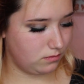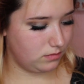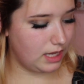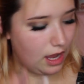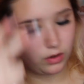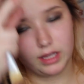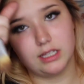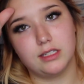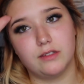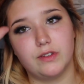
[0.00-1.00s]
Yeah, okay,
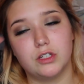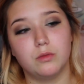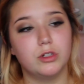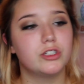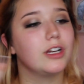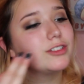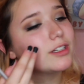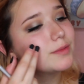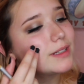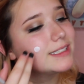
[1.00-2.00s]
this is a facial moisturizer. I
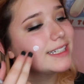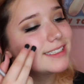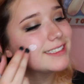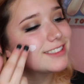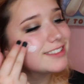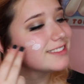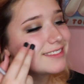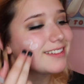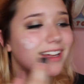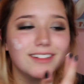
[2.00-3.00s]
was about to say, is this
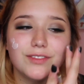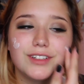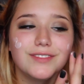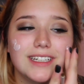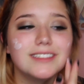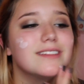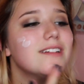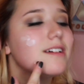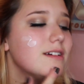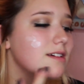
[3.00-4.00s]
just not for face?
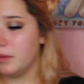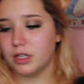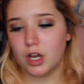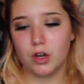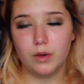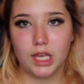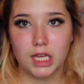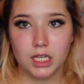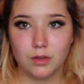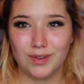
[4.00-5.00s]
I'm gonna go
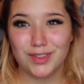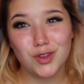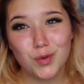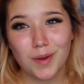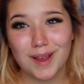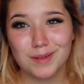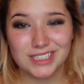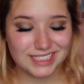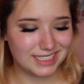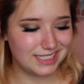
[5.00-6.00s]
in with 2
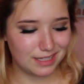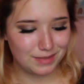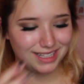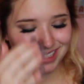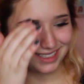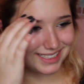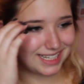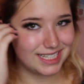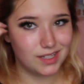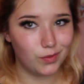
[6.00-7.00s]
primers because I'm a little
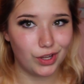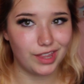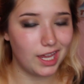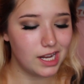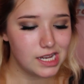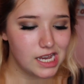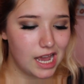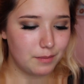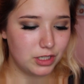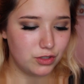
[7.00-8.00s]
excessive with it.
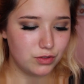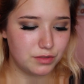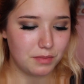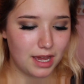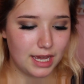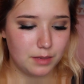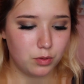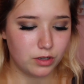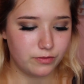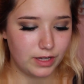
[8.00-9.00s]
I'm gonna use my
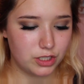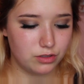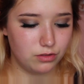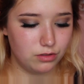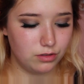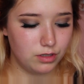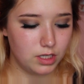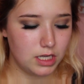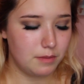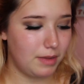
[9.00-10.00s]
Professional
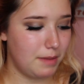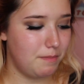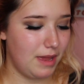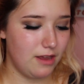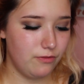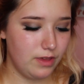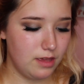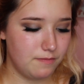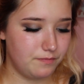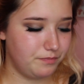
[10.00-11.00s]
by
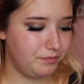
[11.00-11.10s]
Benefit.